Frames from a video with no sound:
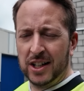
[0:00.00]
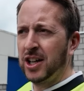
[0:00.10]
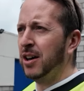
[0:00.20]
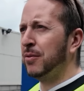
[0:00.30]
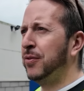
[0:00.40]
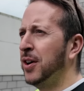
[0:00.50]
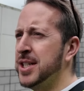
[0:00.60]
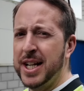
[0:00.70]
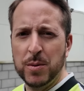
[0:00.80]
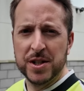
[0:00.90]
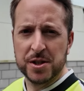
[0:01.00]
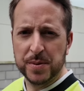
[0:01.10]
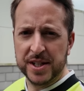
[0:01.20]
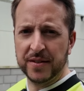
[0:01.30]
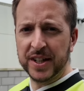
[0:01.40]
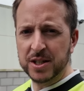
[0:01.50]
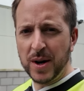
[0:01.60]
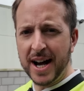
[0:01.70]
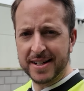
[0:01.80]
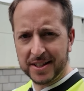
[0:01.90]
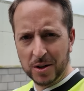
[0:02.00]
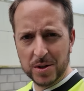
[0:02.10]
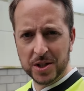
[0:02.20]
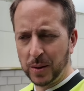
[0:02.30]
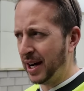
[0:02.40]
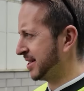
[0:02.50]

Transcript: Can't find anyone specific to ask. I was going to